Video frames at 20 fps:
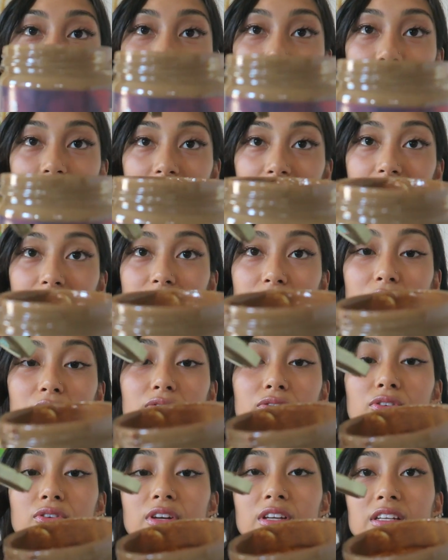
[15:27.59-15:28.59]
it. I don't know
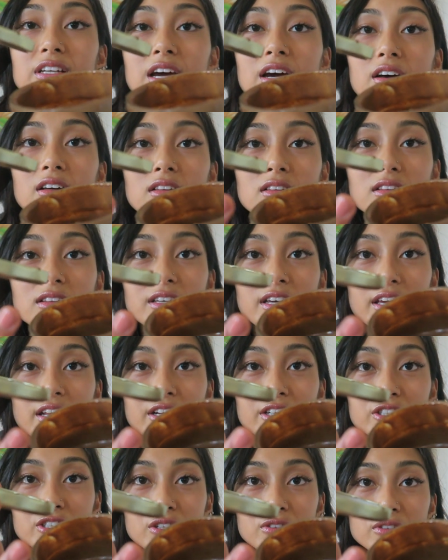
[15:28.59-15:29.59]
if you can tell. Can
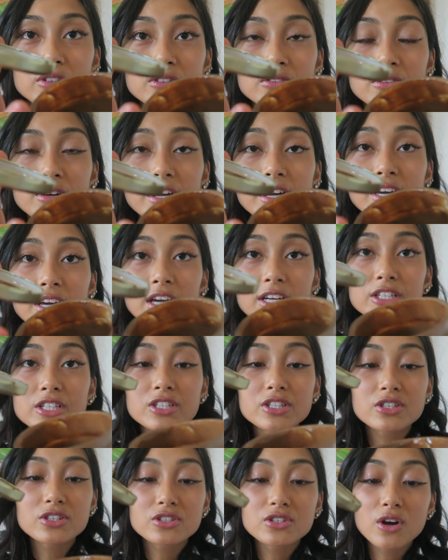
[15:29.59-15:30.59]
I show you? It's
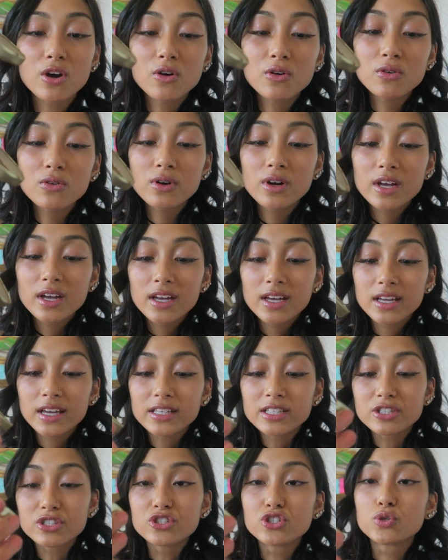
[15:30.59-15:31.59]
just so,
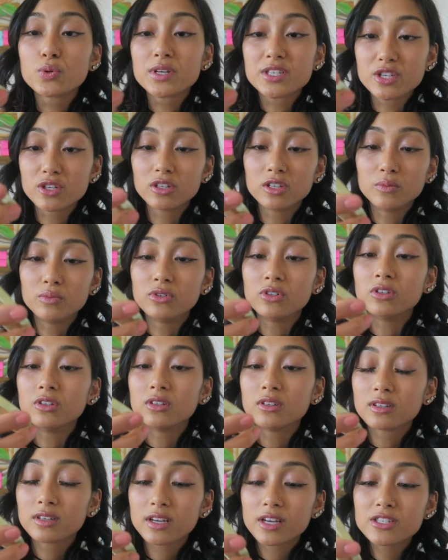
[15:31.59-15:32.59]
it's
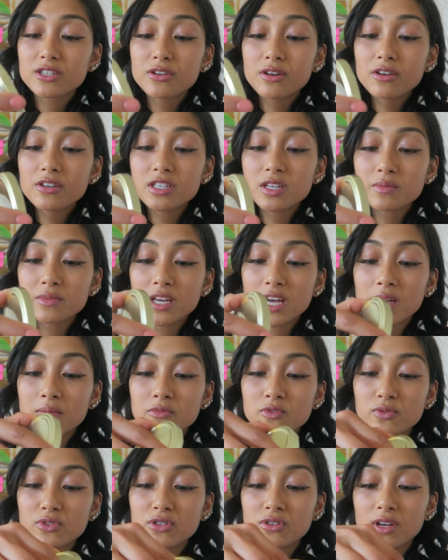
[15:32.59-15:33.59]
drizzleable. Cause you know
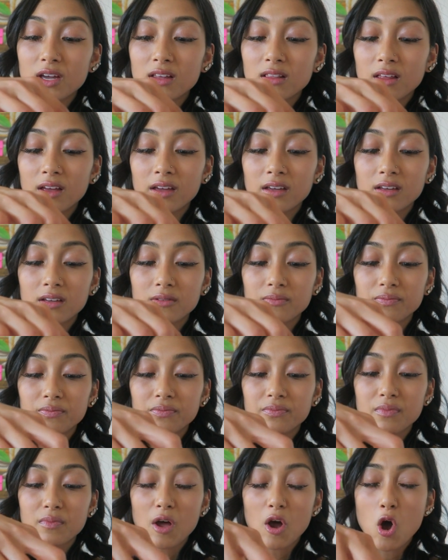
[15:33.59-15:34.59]
sometimes when you get like
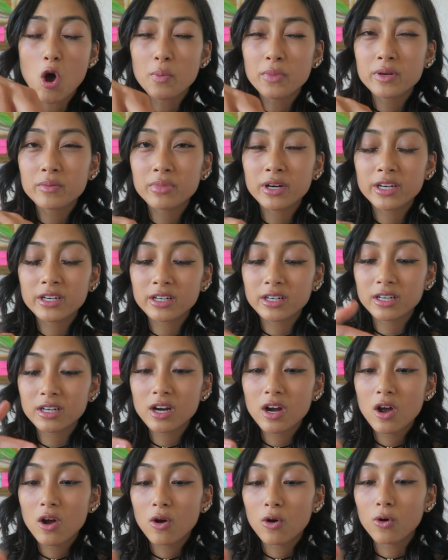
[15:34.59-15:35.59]
almond
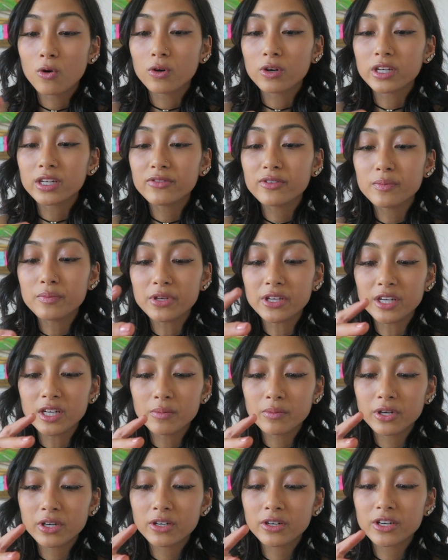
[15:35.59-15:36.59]
butter or even
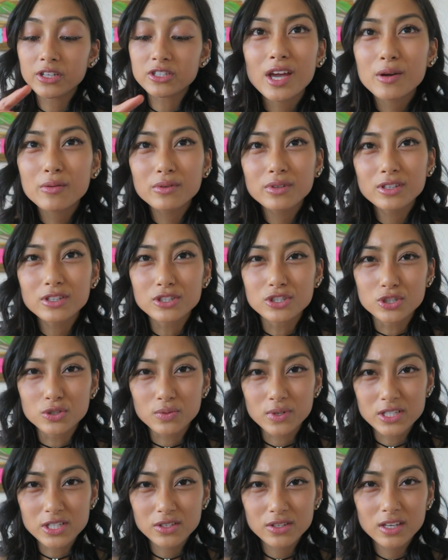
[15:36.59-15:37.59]
peanut butter, it can't really
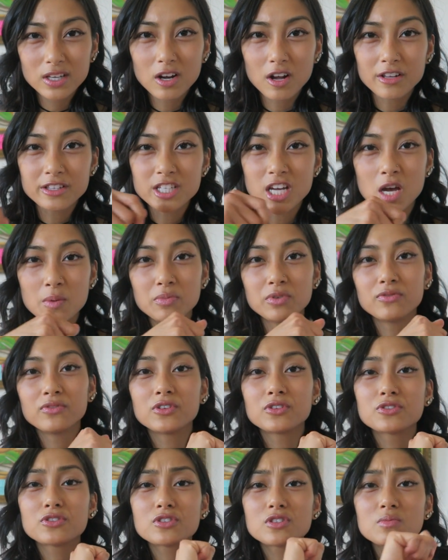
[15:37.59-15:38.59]
drizzle it on top of
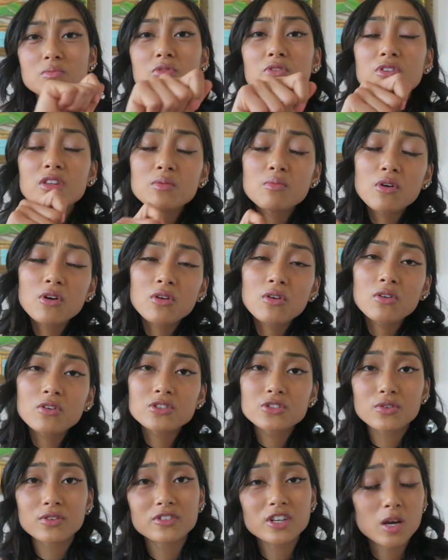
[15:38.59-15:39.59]
your smoothie
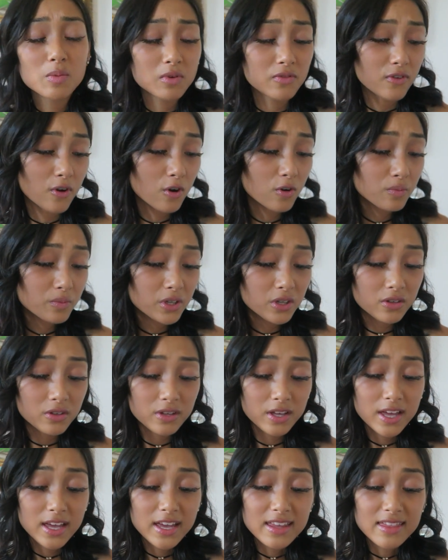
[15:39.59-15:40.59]
bowls or on top of
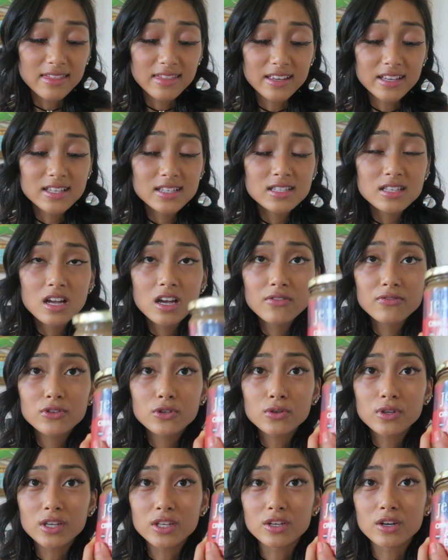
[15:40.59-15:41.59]
oatmeal. This stuff
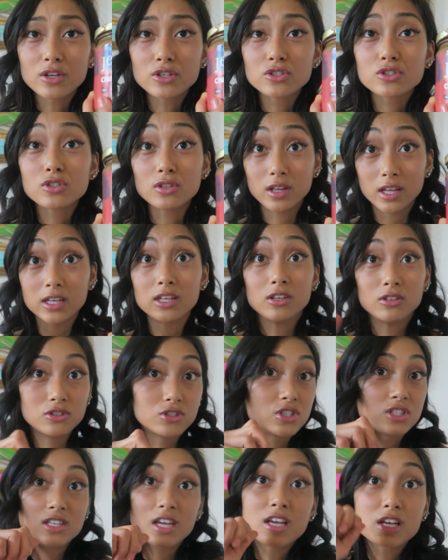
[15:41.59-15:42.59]
you can like
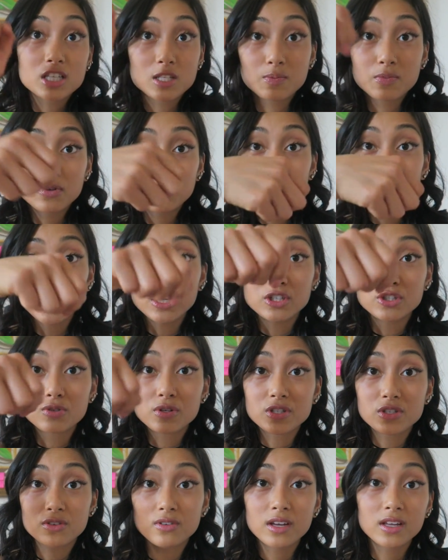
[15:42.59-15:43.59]
just take a spoon and
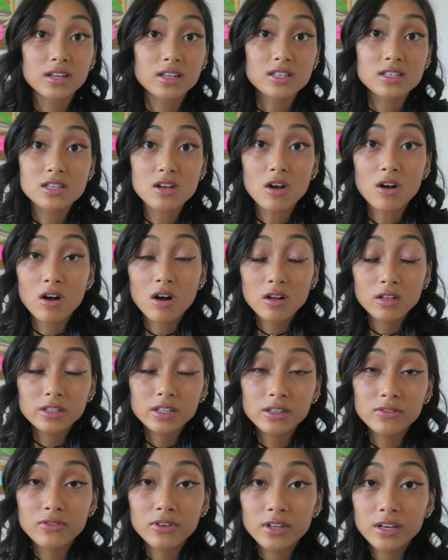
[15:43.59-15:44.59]
drizzle and it's all
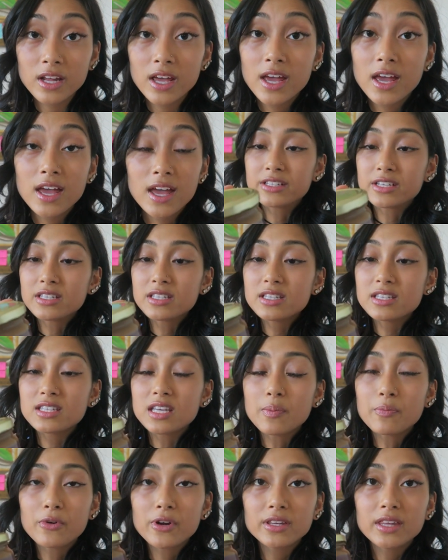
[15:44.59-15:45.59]
even. It doesn't
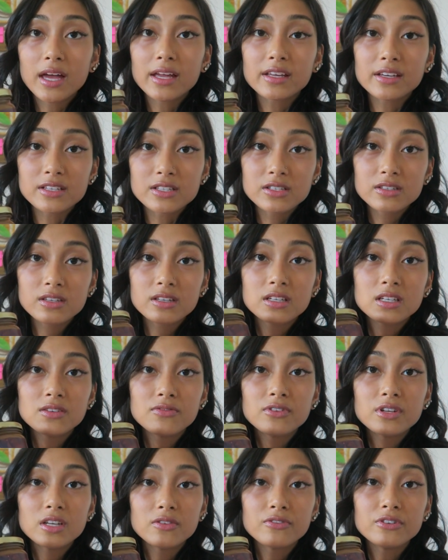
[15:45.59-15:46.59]
separate that easily and
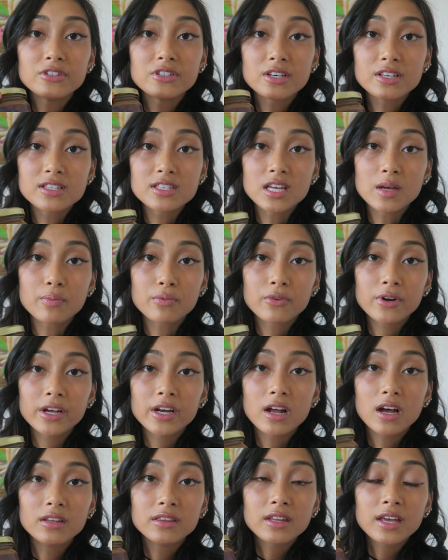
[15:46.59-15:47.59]
even if it does
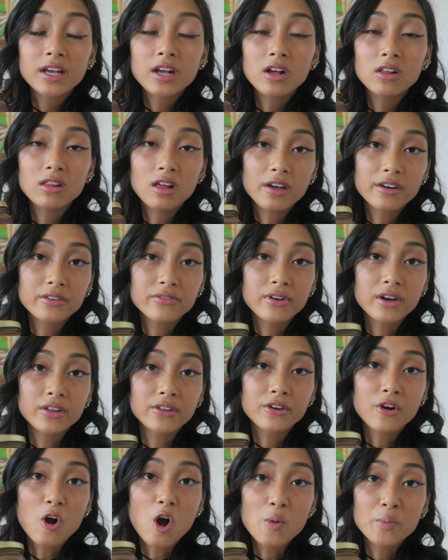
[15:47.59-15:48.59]
separate, unlike a lot of
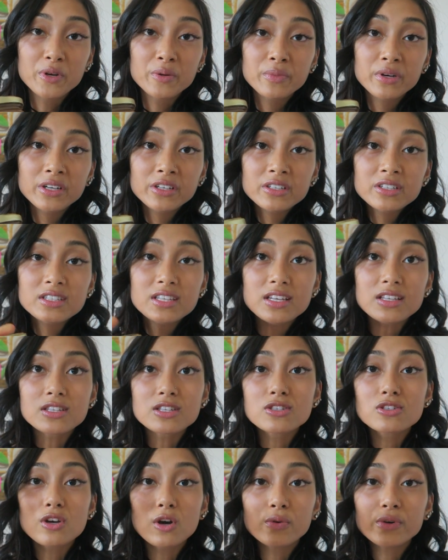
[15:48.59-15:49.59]
other almond butters,
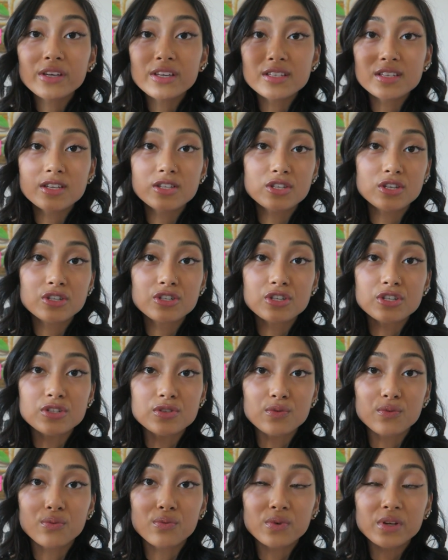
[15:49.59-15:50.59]
it's so easy to
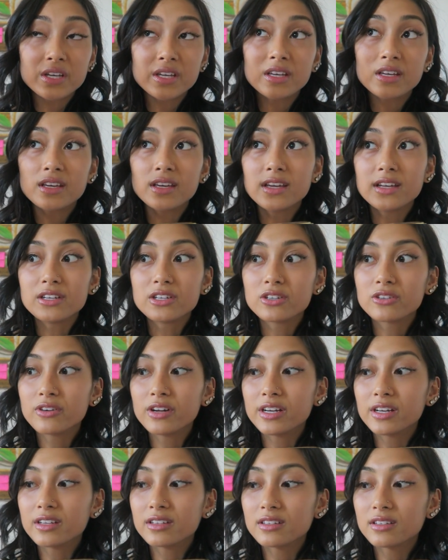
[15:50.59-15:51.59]
just
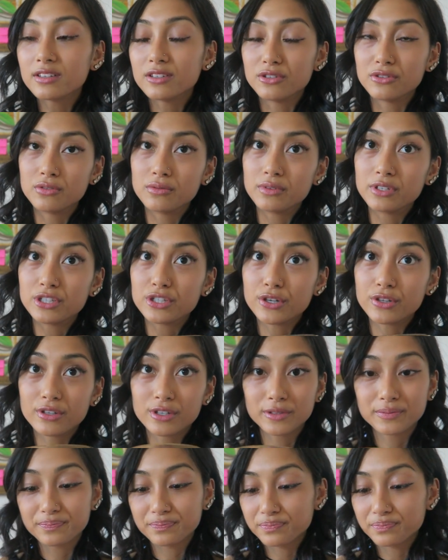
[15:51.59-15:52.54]
reintegrate it into each other.